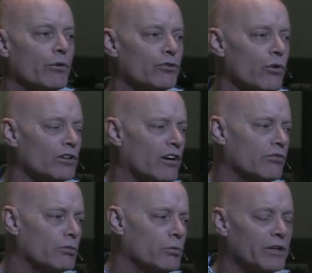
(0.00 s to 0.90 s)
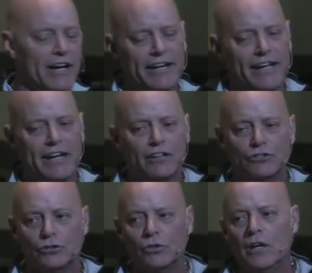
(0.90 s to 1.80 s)
were so uncomfortable, we kind of
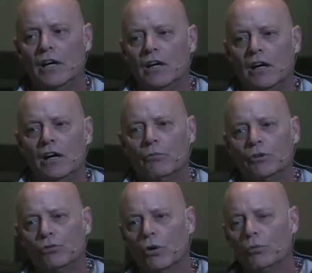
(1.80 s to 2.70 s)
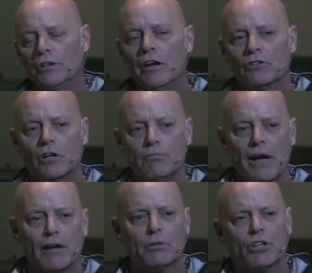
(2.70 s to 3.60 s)
hated you. Um, we swore we'd never come
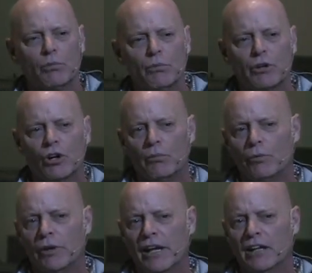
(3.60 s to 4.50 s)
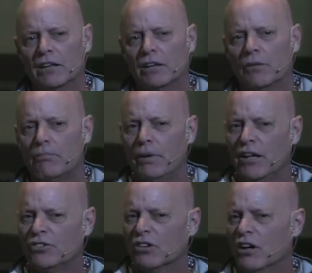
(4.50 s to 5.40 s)
back, but then we went home and we had the
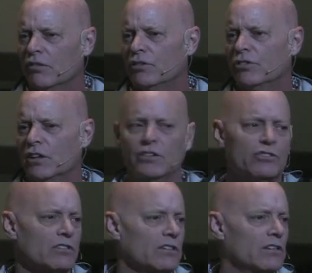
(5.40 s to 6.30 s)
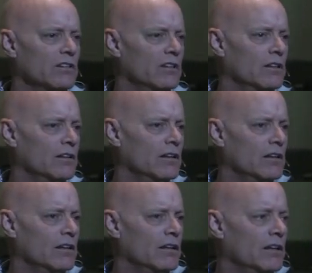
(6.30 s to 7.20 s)
best conversation.
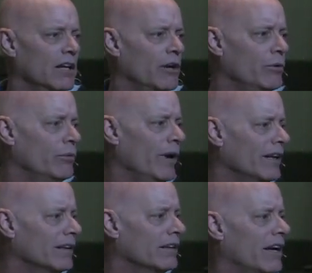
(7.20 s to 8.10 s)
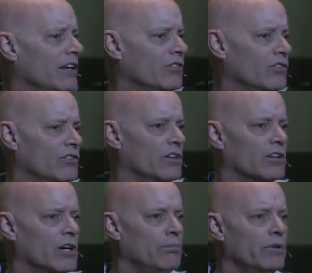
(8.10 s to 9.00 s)
And we recognized that
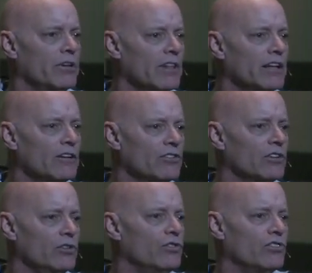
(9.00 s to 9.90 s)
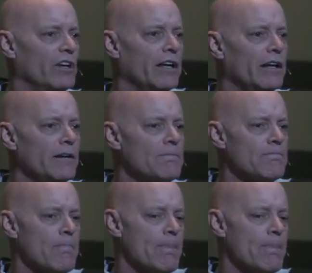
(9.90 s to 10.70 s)
a couple of things that you said,